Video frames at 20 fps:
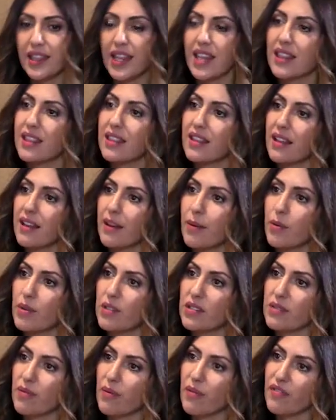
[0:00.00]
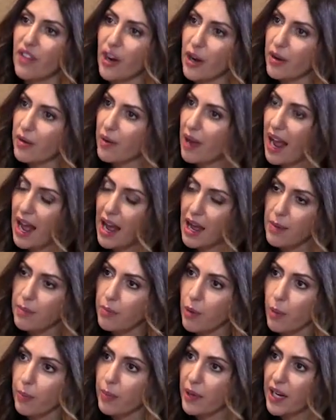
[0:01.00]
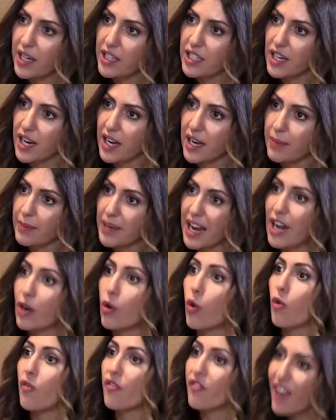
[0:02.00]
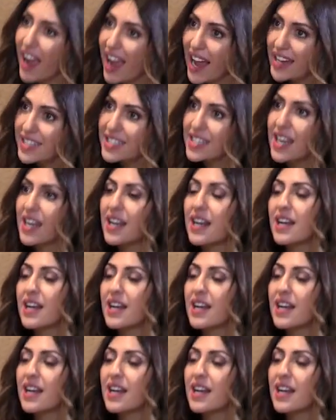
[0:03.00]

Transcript: Then it was very popular to eliminate all fat.